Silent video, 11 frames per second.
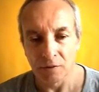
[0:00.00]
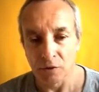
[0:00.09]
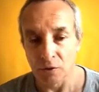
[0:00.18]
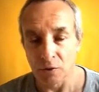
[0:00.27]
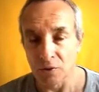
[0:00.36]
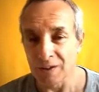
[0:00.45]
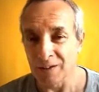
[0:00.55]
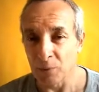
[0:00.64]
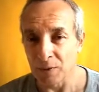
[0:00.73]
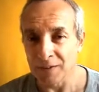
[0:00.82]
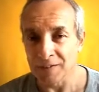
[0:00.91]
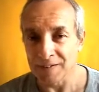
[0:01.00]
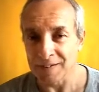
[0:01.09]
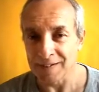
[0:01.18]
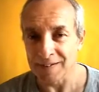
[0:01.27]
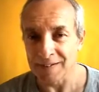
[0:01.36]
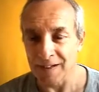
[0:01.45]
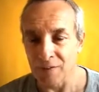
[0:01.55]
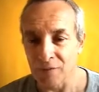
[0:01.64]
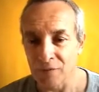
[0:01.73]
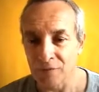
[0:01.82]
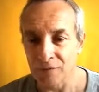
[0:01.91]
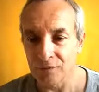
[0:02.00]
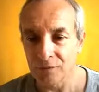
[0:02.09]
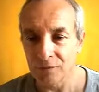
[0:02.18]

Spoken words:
to the awareness itself.